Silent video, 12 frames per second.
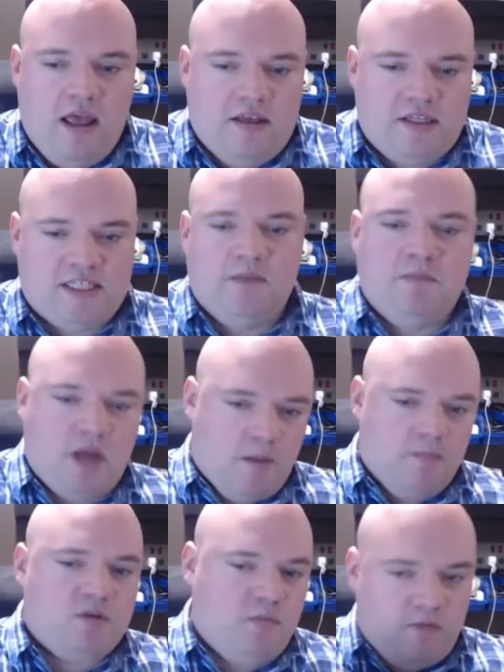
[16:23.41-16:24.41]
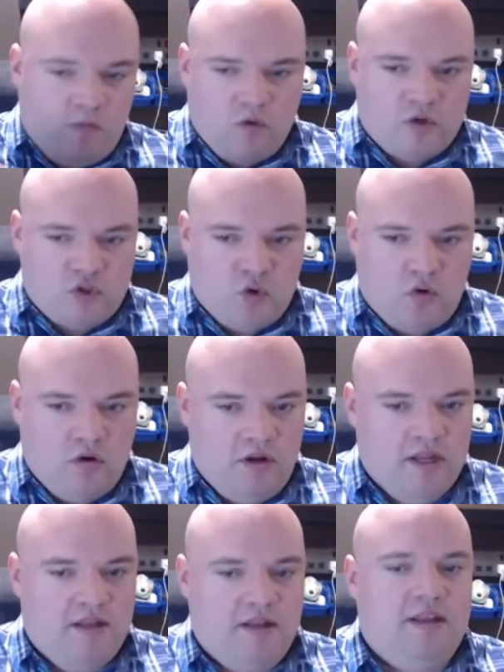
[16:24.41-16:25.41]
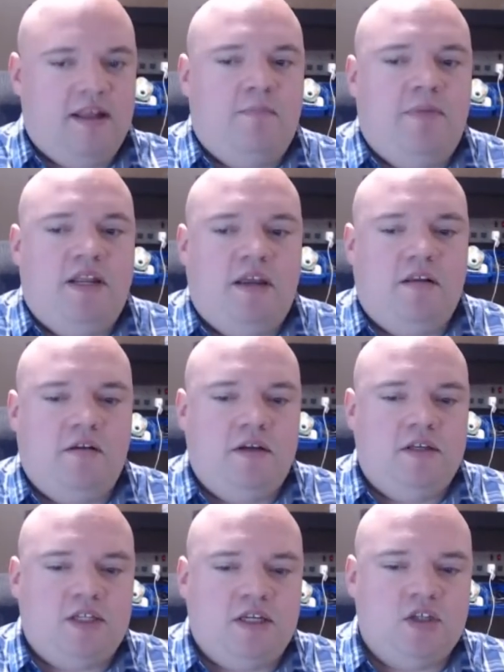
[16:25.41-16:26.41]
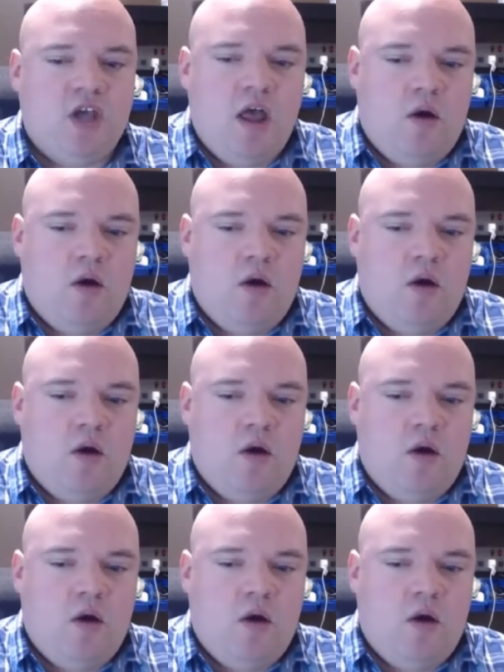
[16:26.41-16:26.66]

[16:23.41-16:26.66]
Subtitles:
SIM comes before SOAR in that particular instance.